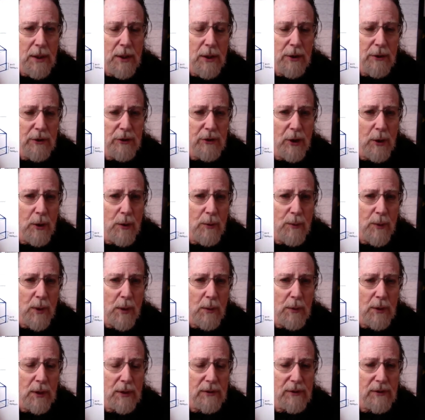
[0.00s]
So if we
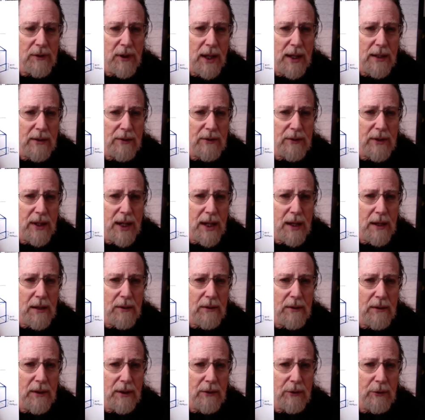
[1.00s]
were to slice
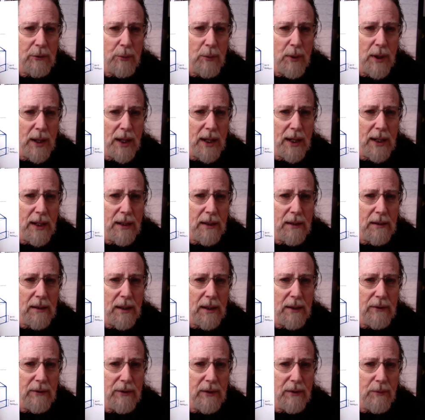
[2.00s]
down this way
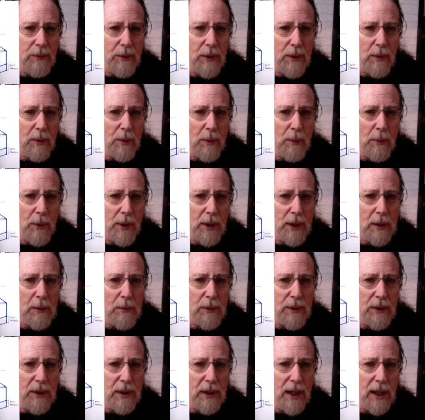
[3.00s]
as if we were working
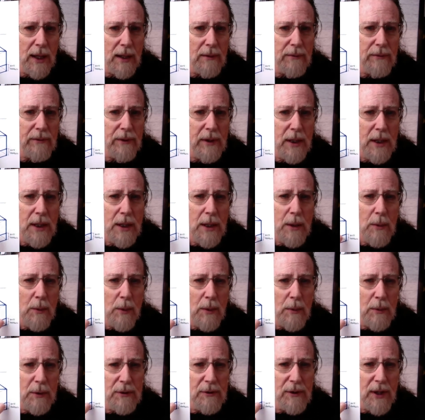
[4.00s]
with a knife,
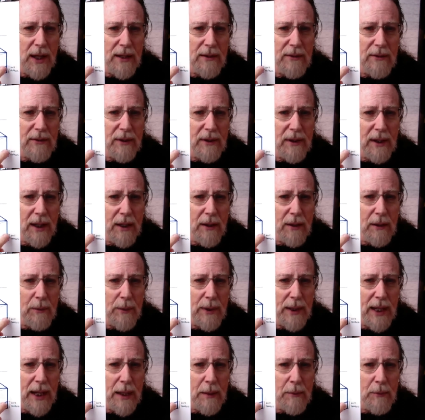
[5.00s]
we would slice it down and
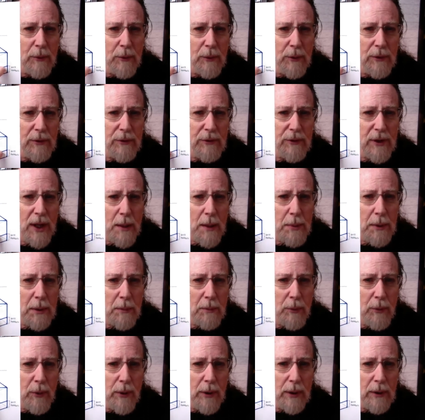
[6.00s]
we came to a
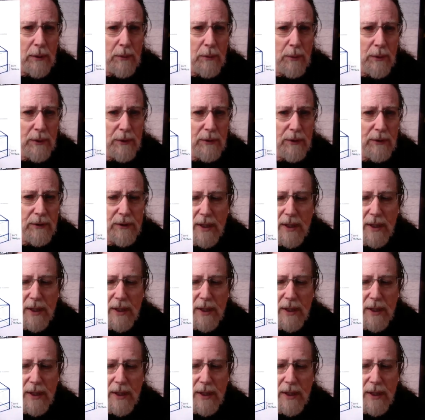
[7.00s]
stopping point, which is